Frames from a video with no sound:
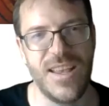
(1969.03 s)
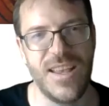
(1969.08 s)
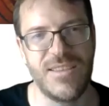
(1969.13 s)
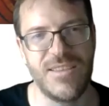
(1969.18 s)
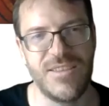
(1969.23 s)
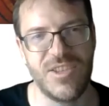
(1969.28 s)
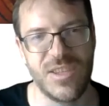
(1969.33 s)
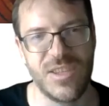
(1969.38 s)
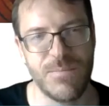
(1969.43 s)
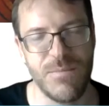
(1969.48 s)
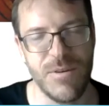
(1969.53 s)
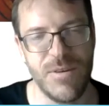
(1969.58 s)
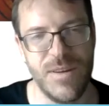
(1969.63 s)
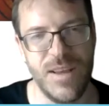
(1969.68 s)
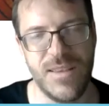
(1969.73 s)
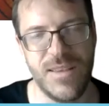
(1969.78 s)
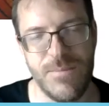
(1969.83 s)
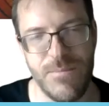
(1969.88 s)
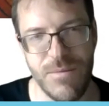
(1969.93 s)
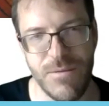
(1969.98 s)
and
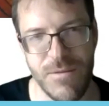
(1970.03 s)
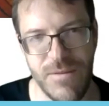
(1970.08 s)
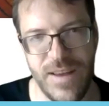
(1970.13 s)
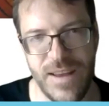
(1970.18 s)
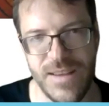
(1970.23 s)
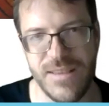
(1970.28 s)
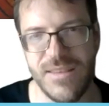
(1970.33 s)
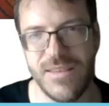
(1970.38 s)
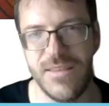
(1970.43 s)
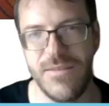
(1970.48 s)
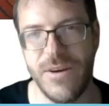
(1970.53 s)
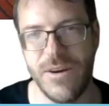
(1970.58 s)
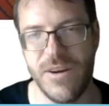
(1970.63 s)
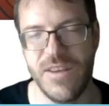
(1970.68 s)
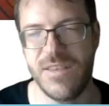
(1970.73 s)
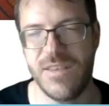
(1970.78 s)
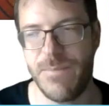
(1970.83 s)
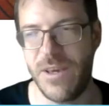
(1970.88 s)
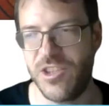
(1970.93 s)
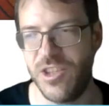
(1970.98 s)
it provides these
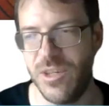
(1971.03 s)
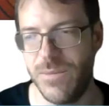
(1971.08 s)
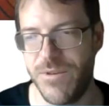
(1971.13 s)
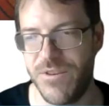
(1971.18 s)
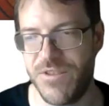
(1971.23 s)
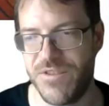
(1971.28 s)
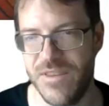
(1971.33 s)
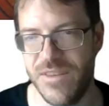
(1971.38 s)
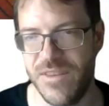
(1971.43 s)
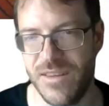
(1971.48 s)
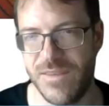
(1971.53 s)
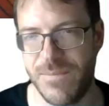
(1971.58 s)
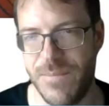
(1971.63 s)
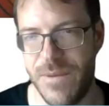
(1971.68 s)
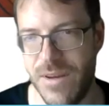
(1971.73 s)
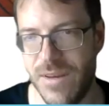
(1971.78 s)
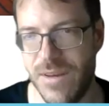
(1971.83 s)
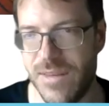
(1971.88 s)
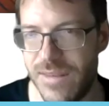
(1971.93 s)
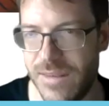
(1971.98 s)
very special personal
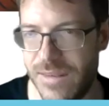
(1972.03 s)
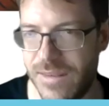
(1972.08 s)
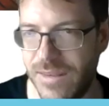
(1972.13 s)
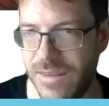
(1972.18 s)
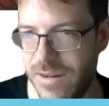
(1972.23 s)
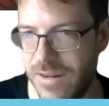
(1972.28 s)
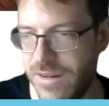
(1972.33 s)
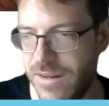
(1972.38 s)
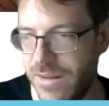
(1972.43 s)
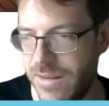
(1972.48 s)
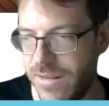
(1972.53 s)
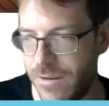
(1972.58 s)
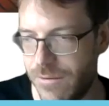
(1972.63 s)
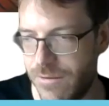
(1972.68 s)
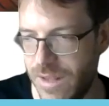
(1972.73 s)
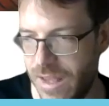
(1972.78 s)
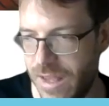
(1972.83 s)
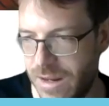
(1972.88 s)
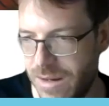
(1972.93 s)
experiences that are so